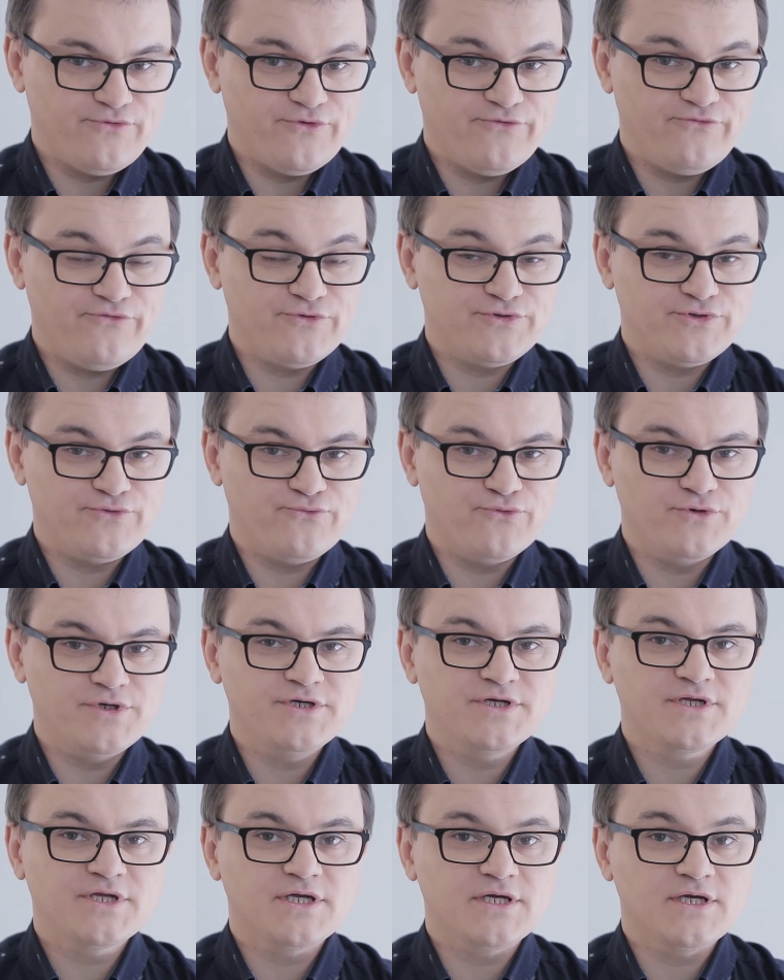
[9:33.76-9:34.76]
for further
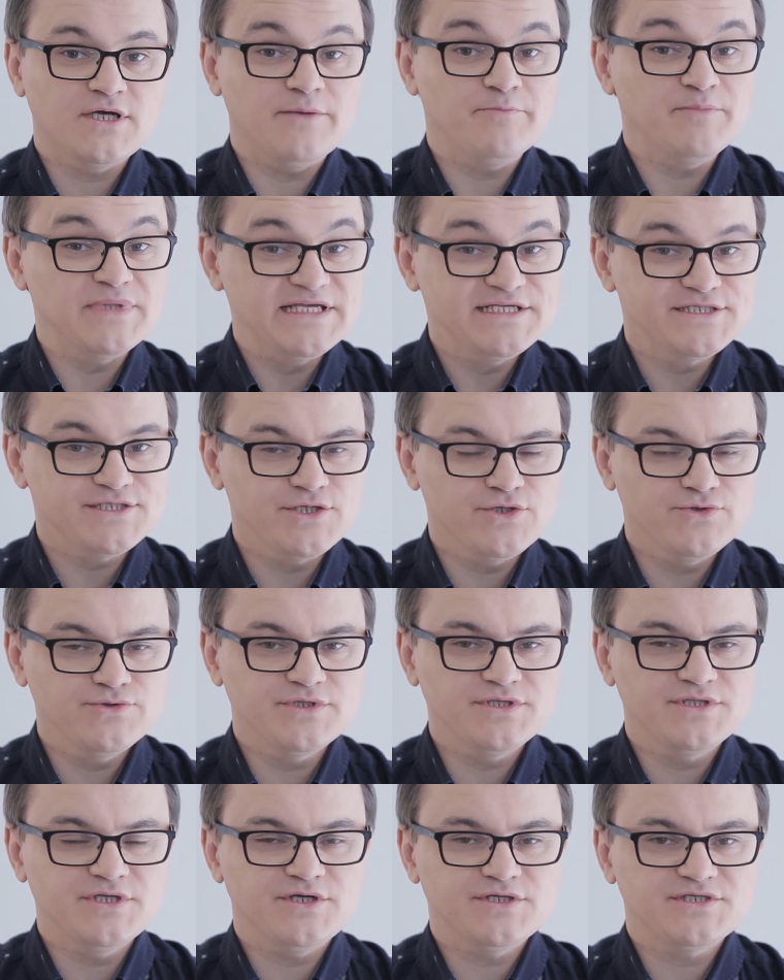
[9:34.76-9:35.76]
work. Please know
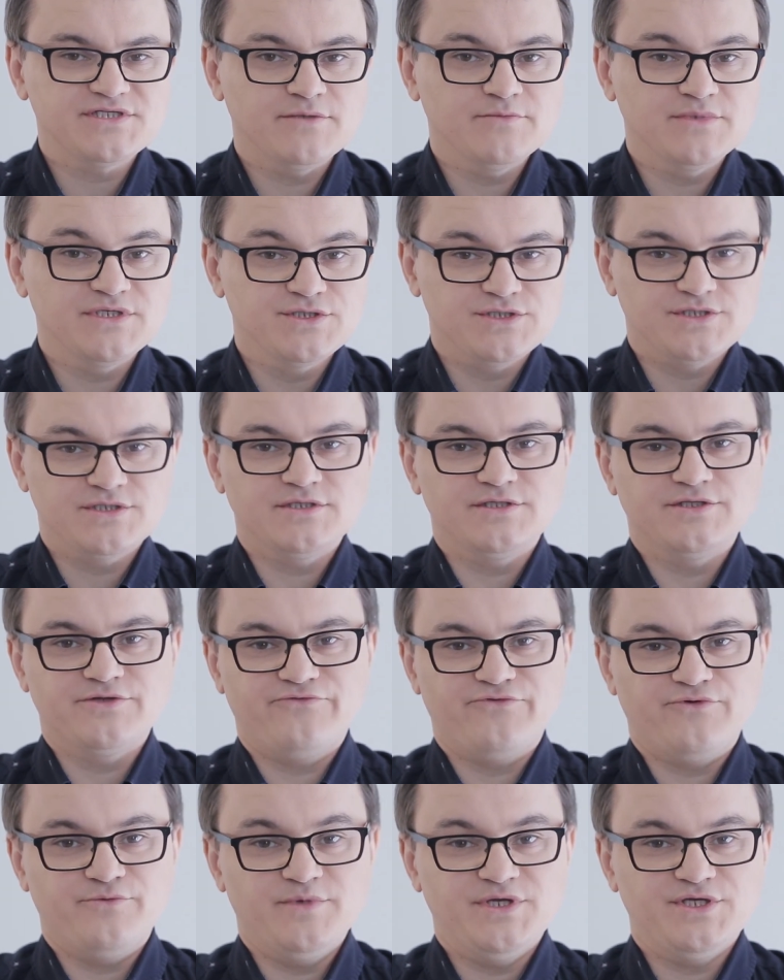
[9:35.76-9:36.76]
that there are some additional
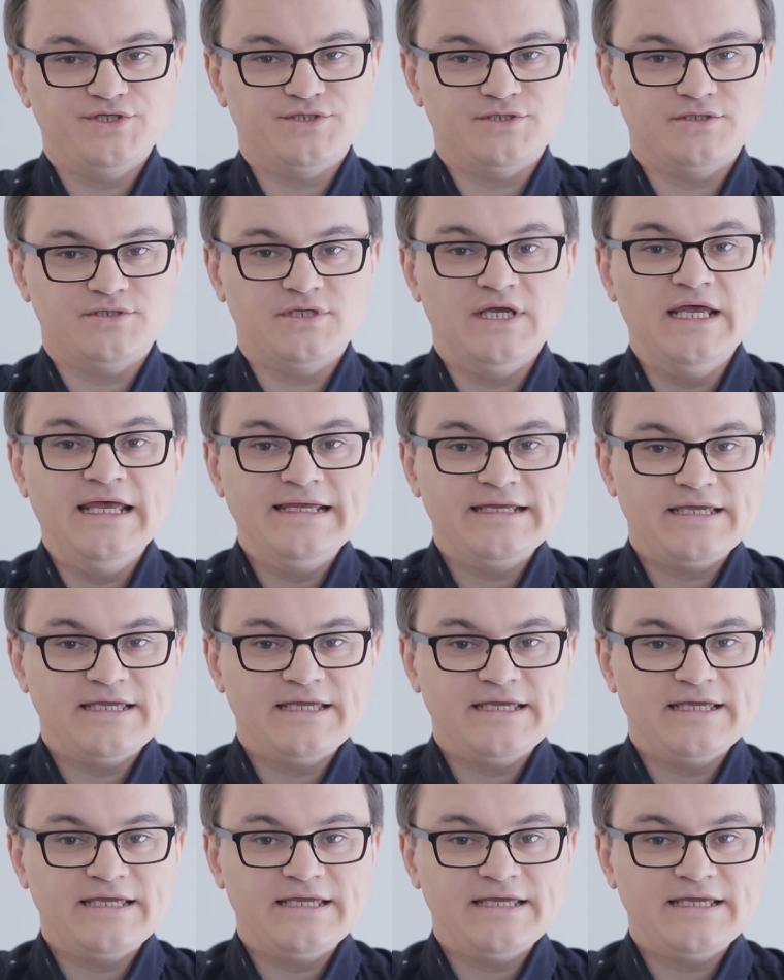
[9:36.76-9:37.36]
information,